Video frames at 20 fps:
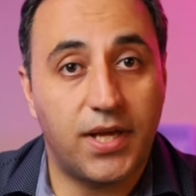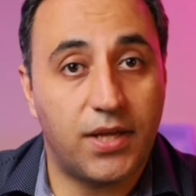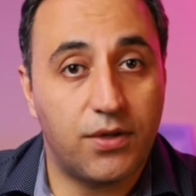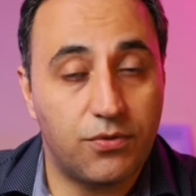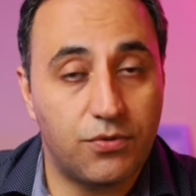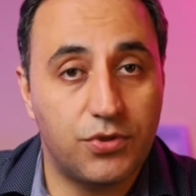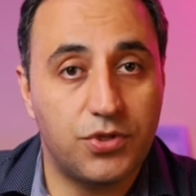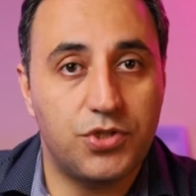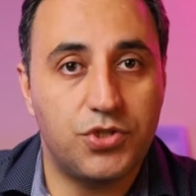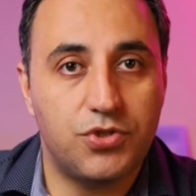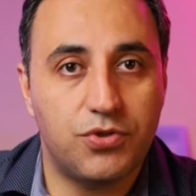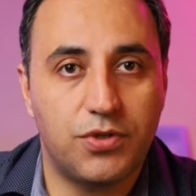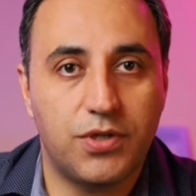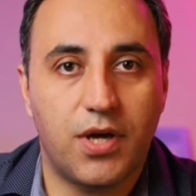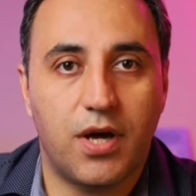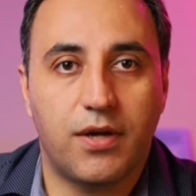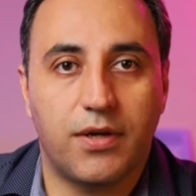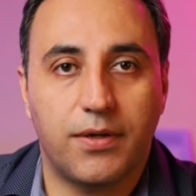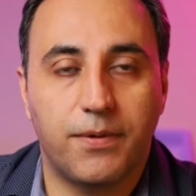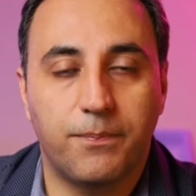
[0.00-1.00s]
and Rudy
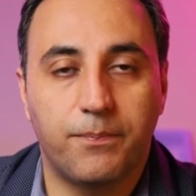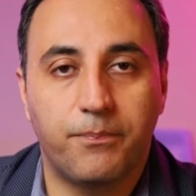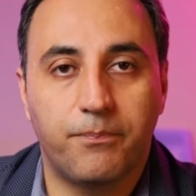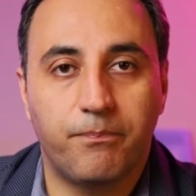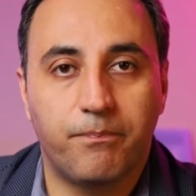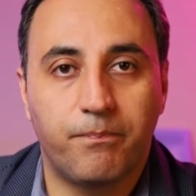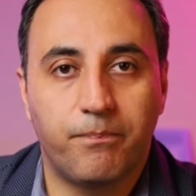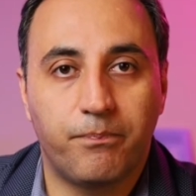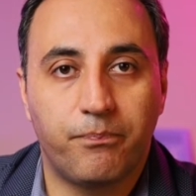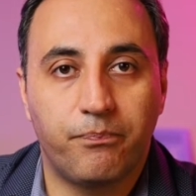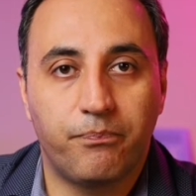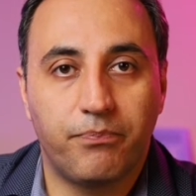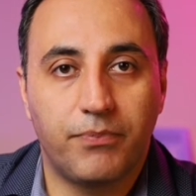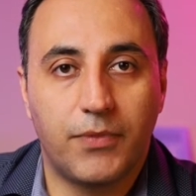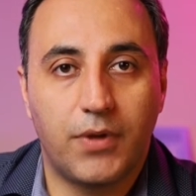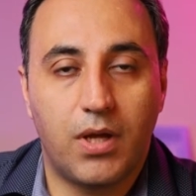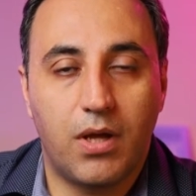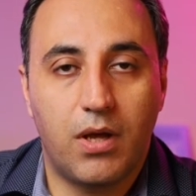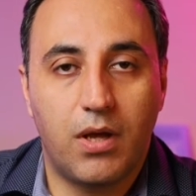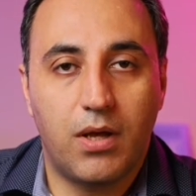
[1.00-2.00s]
Giuliani.
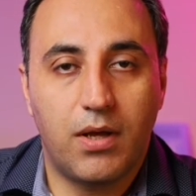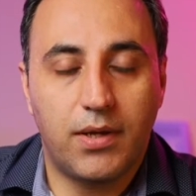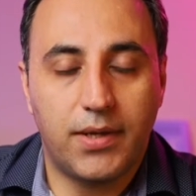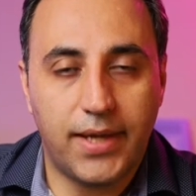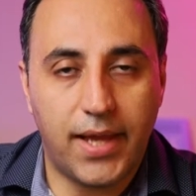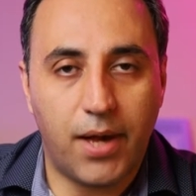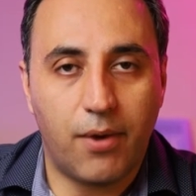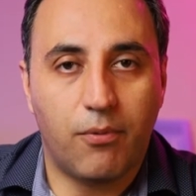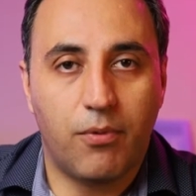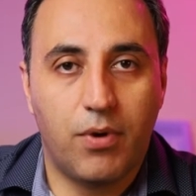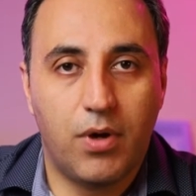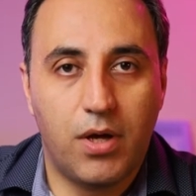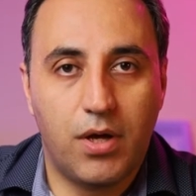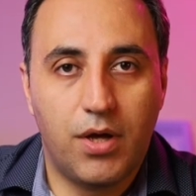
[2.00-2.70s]
Now,